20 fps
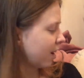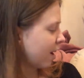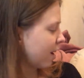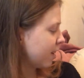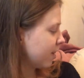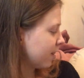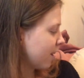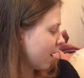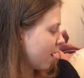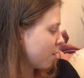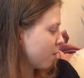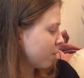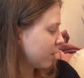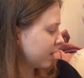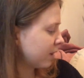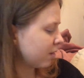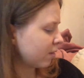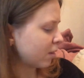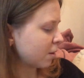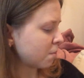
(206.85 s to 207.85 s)
I want
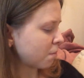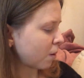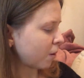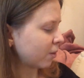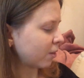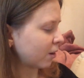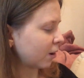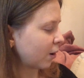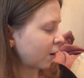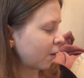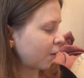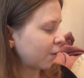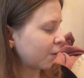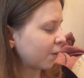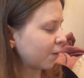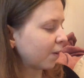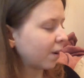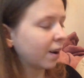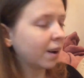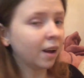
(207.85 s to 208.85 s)
to give them both a
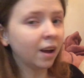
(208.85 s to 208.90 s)
go.